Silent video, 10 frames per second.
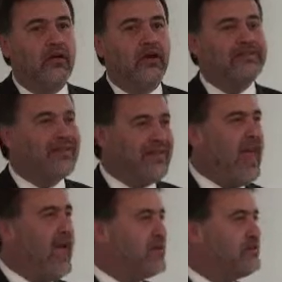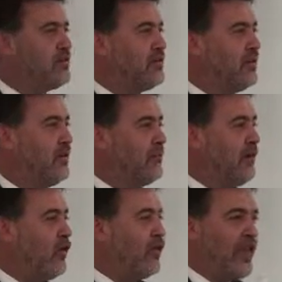I said, yes,
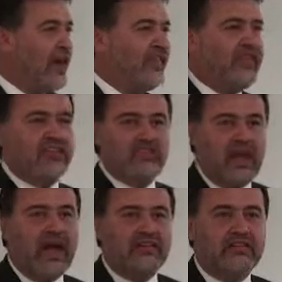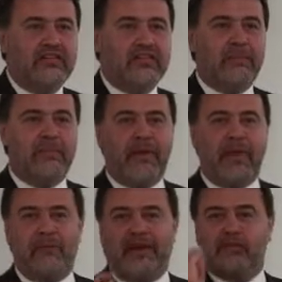but the only thing that's changed is that they're
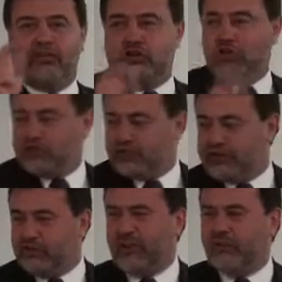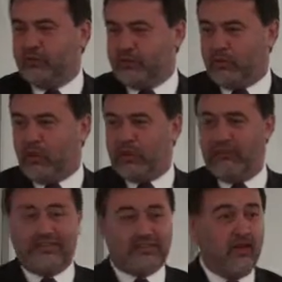prepared to pay $2 for each one required
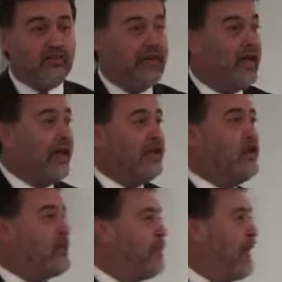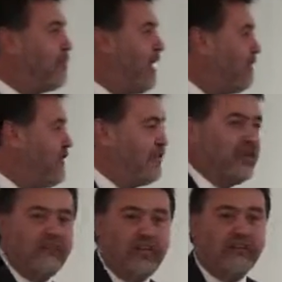of yourselves, and you were prepared to pay
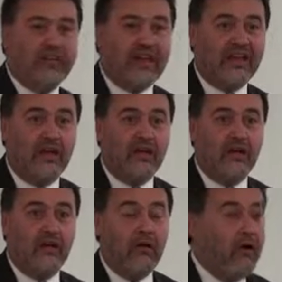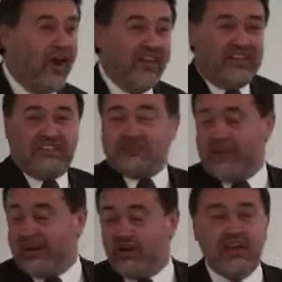50-50. I think it's just
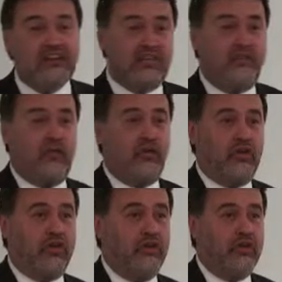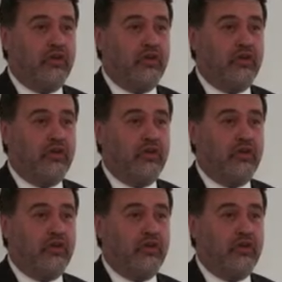made it easier for you.